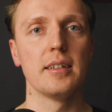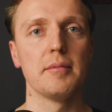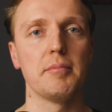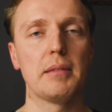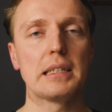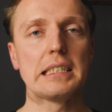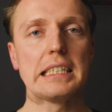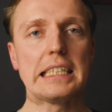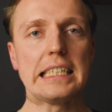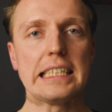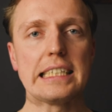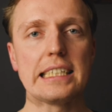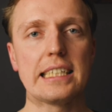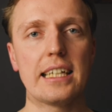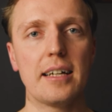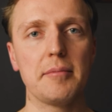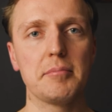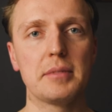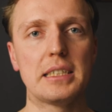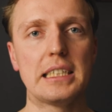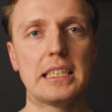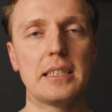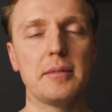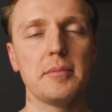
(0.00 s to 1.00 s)
But in
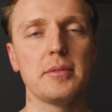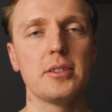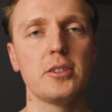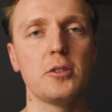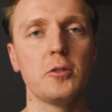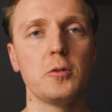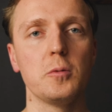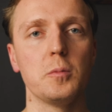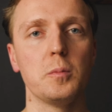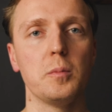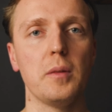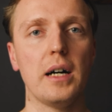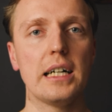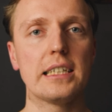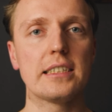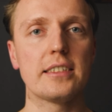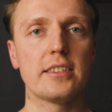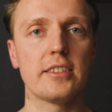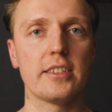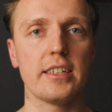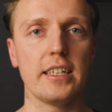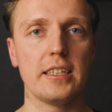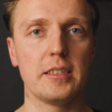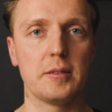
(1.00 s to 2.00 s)
some teams, you
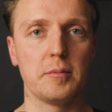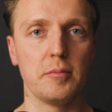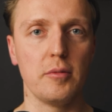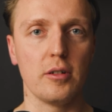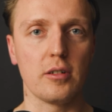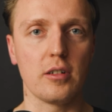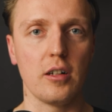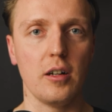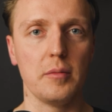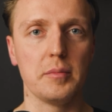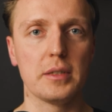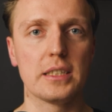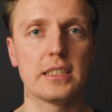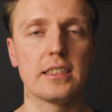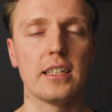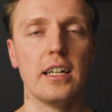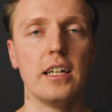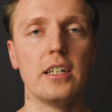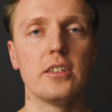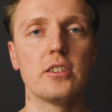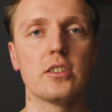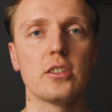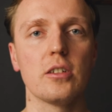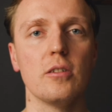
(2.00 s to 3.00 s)
must write more comments
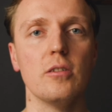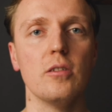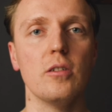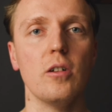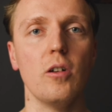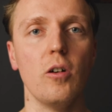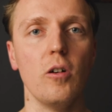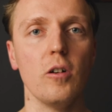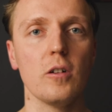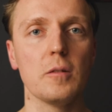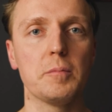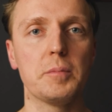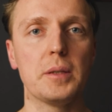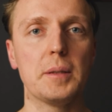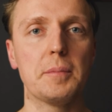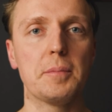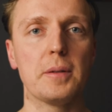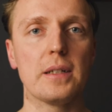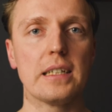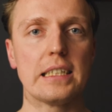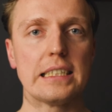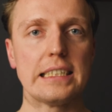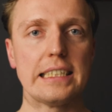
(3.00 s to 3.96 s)
so all people